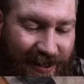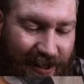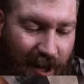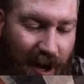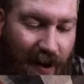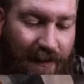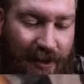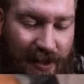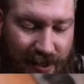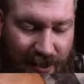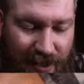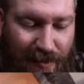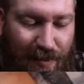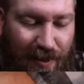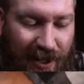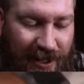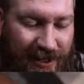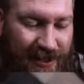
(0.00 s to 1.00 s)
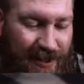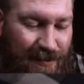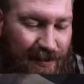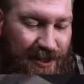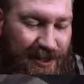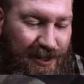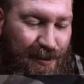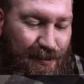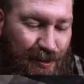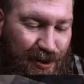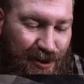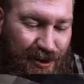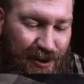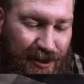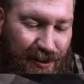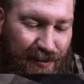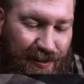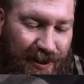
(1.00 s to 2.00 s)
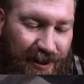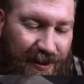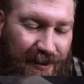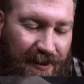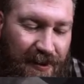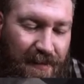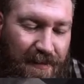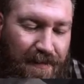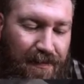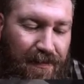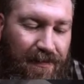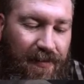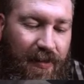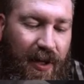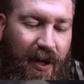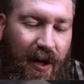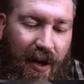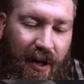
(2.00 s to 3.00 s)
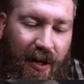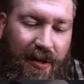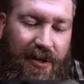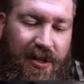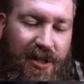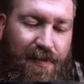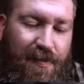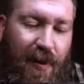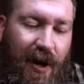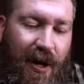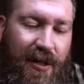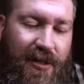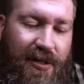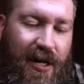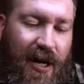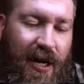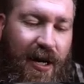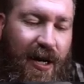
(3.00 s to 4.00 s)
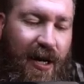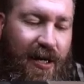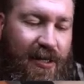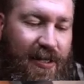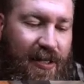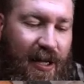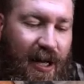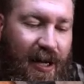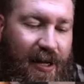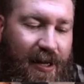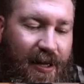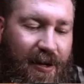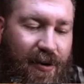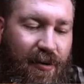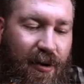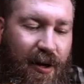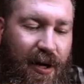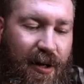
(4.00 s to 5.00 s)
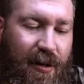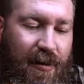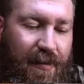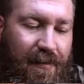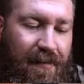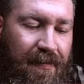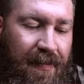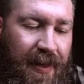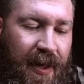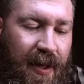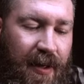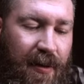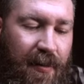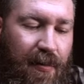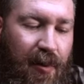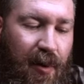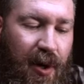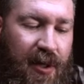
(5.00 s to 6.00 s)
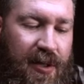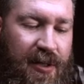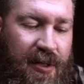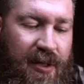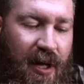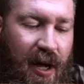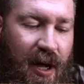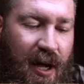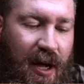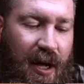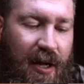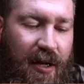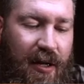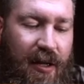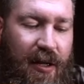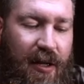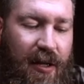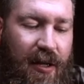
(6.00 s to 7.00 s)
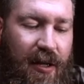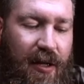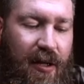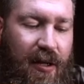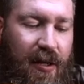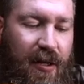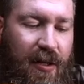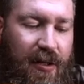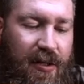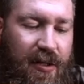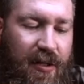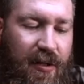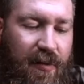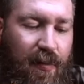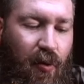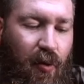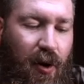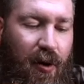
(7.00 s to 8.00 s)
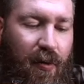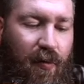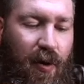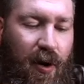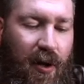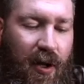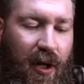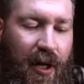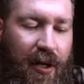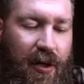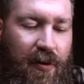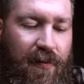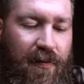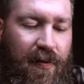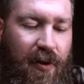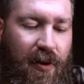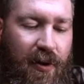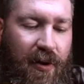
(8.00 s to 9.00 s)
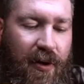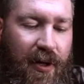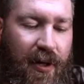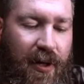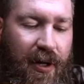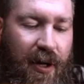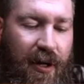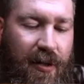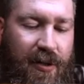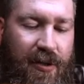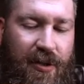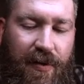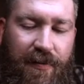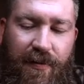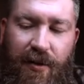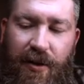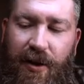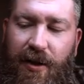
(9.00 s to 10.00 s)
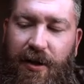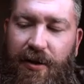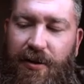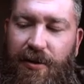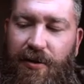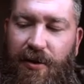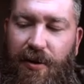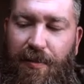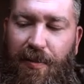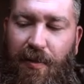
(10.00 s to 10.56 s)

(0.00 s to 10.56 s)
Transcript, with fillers: Obviously the blade's going to be super sharp. The spine's got a nice 90-degree, but it's not to the point where like you feel you're going to cut yourself on it. You could